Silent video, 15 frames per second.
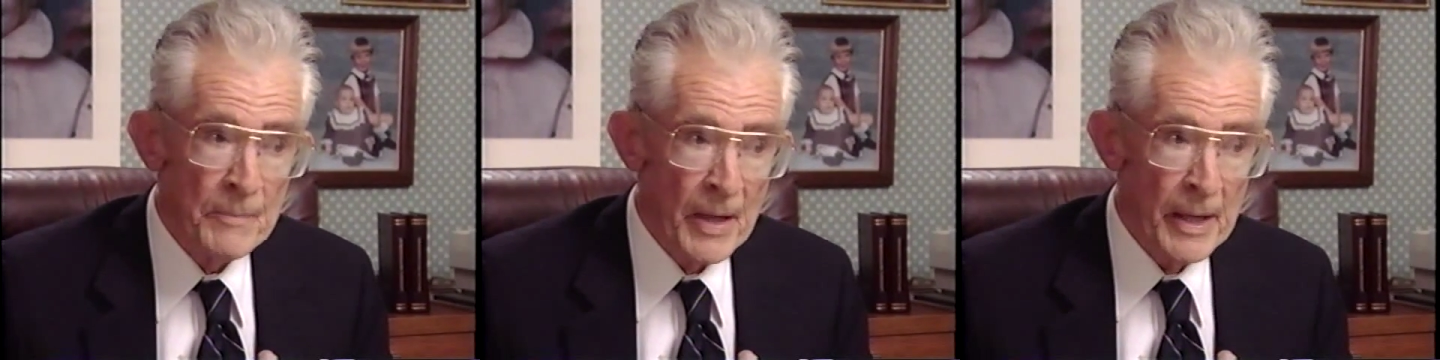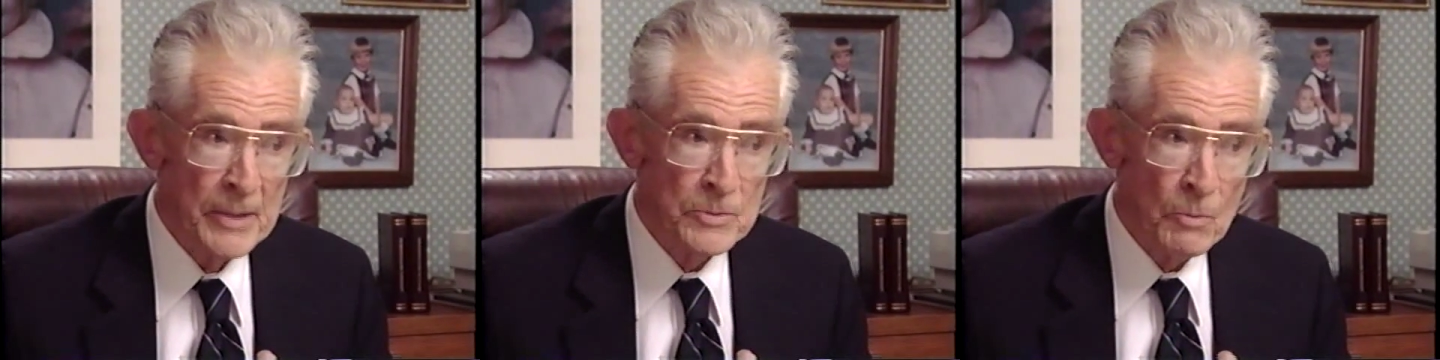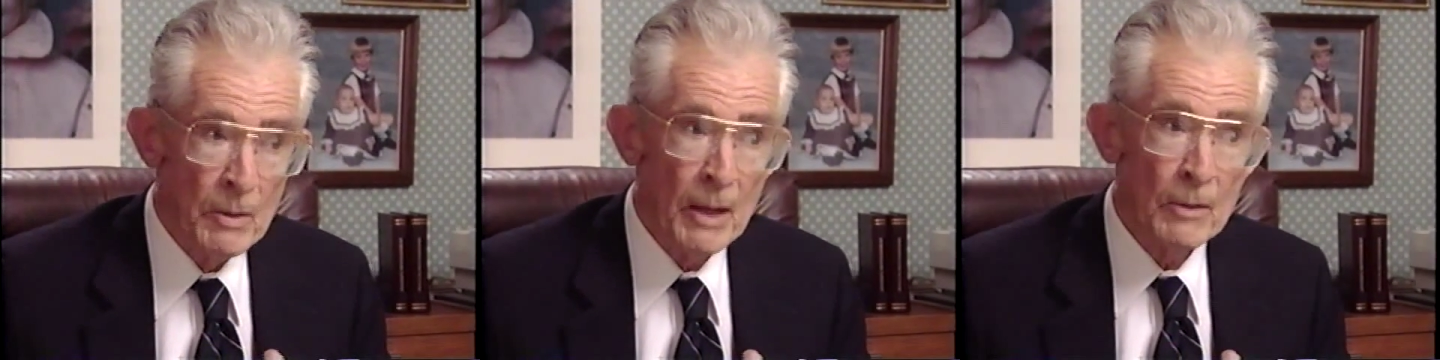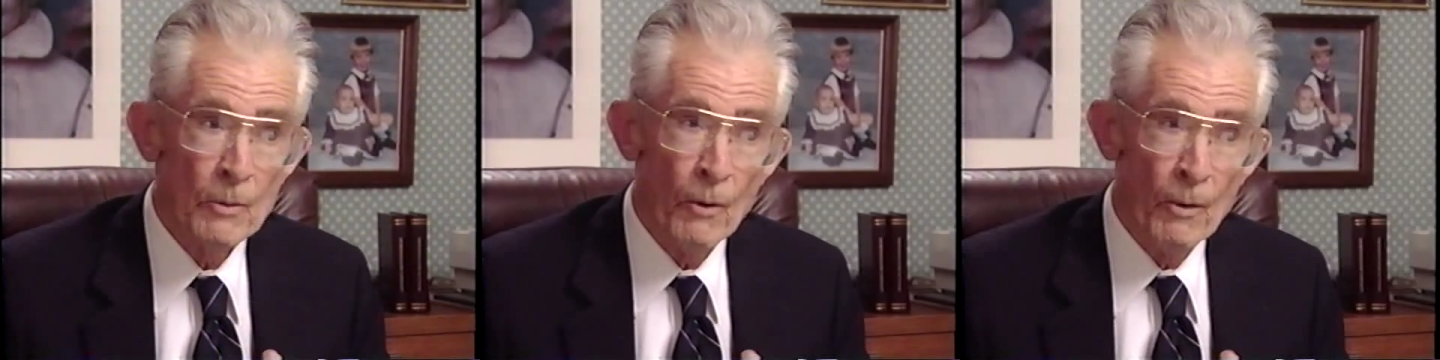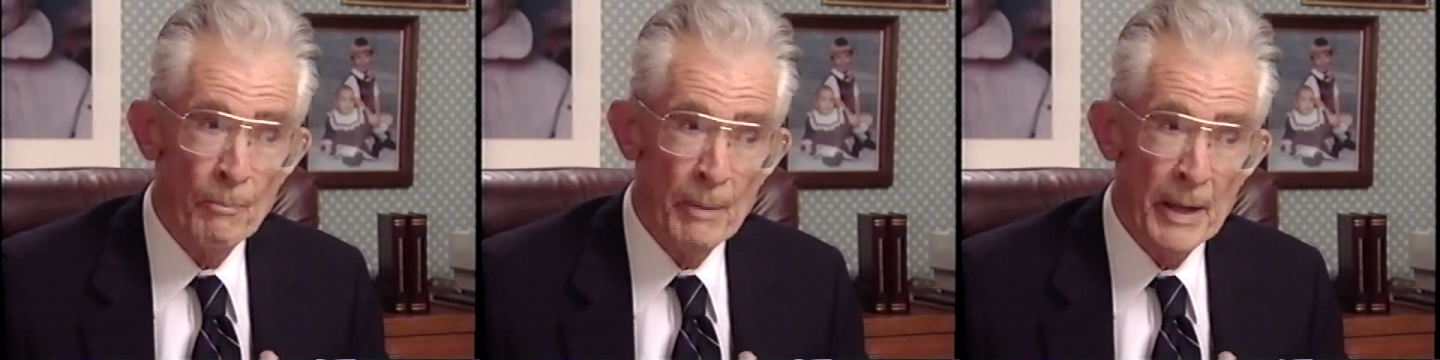as well
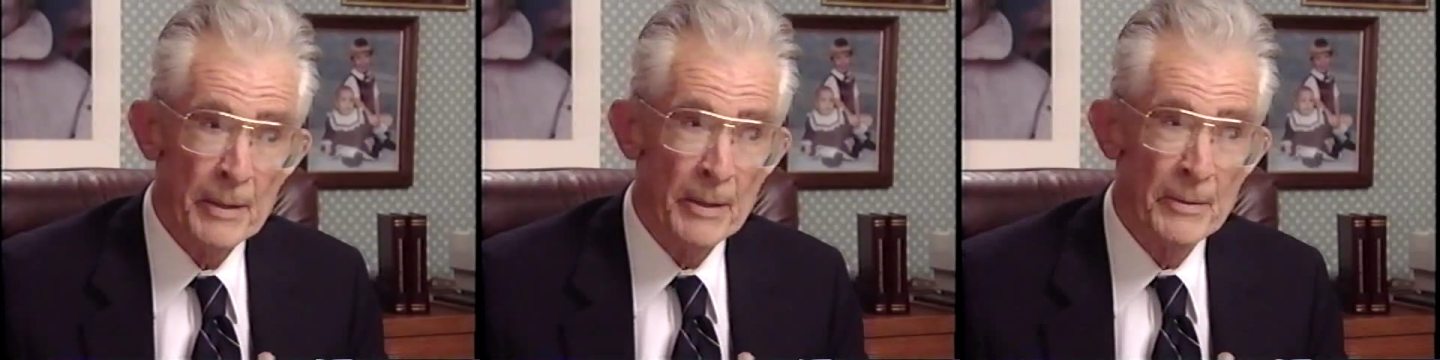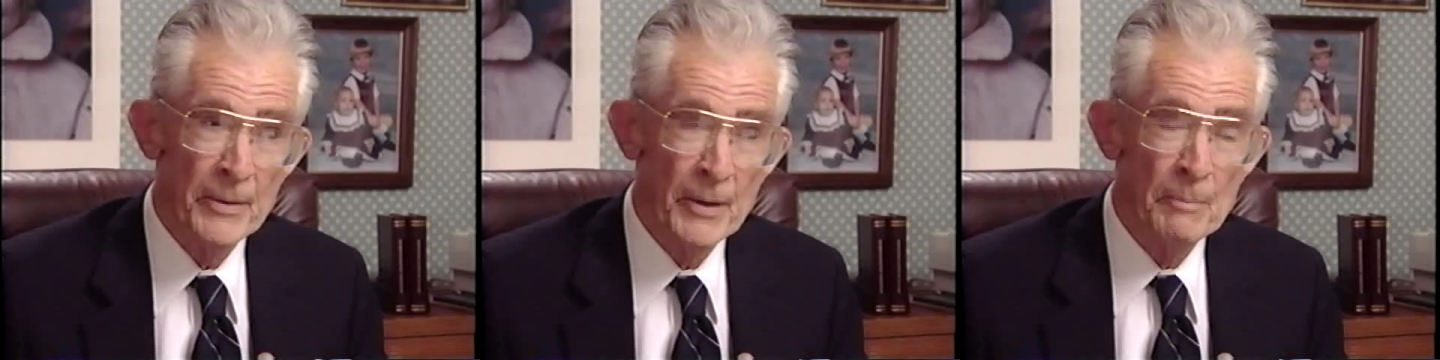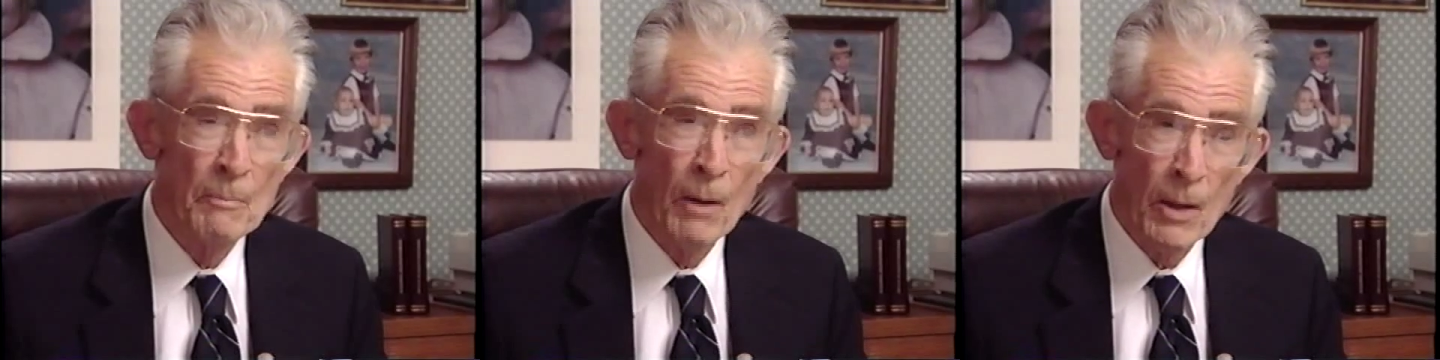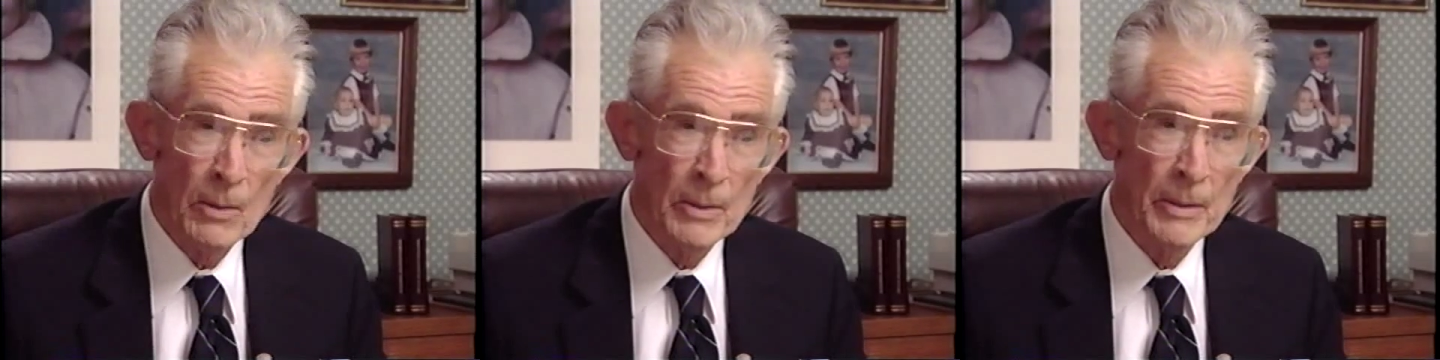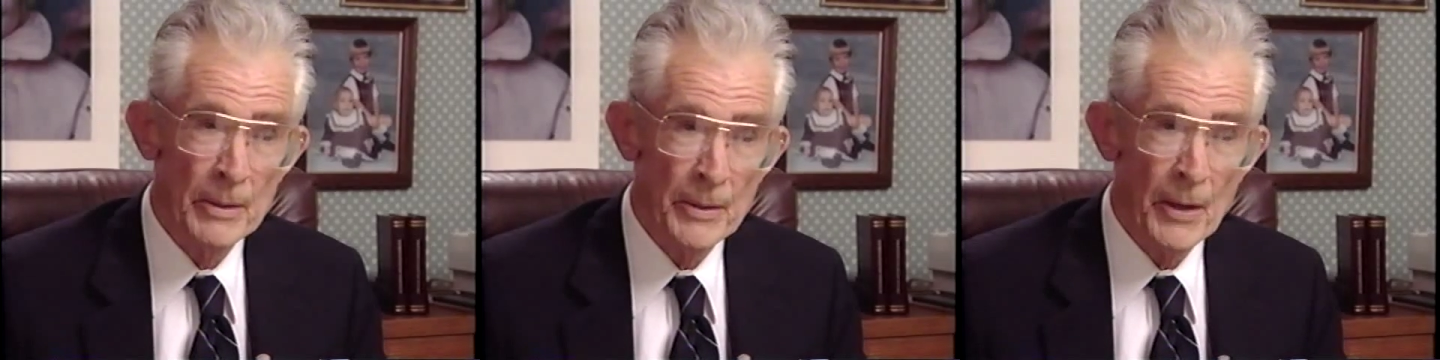or better than
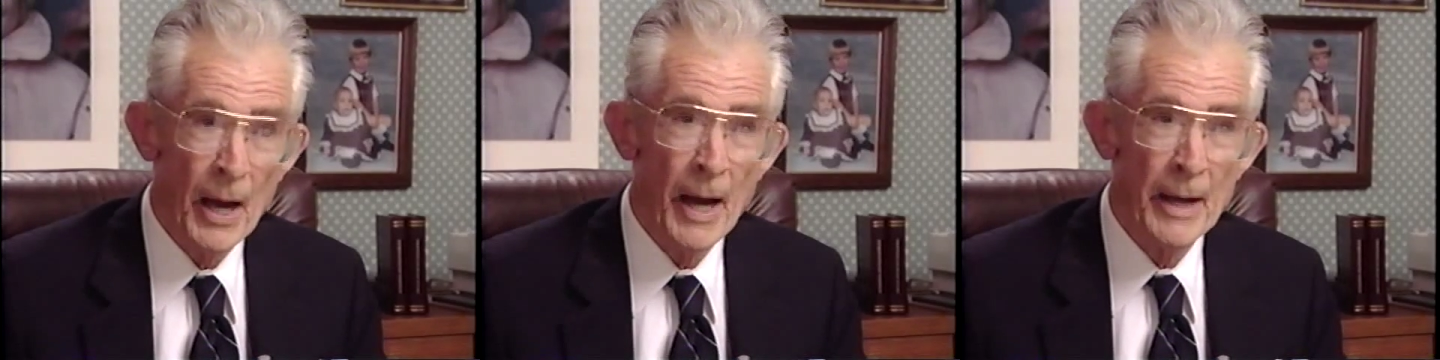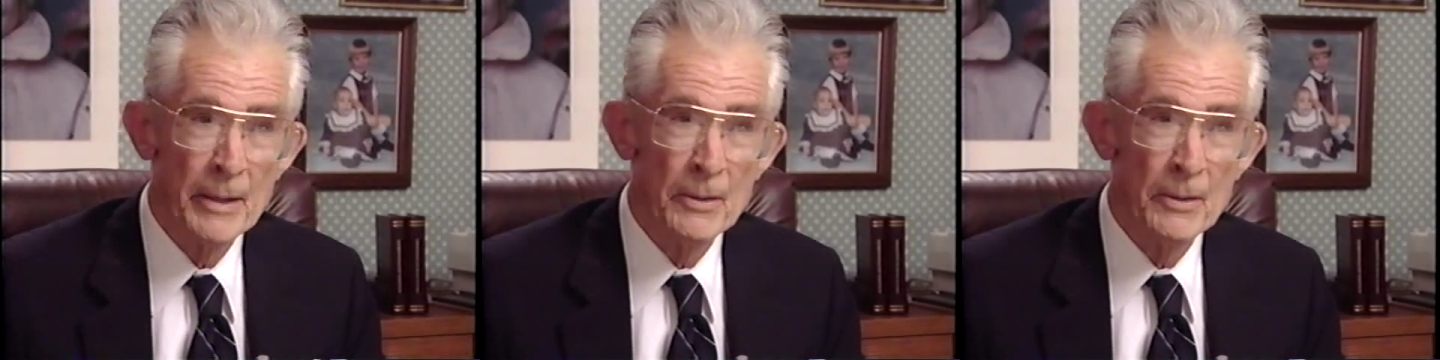Muller and I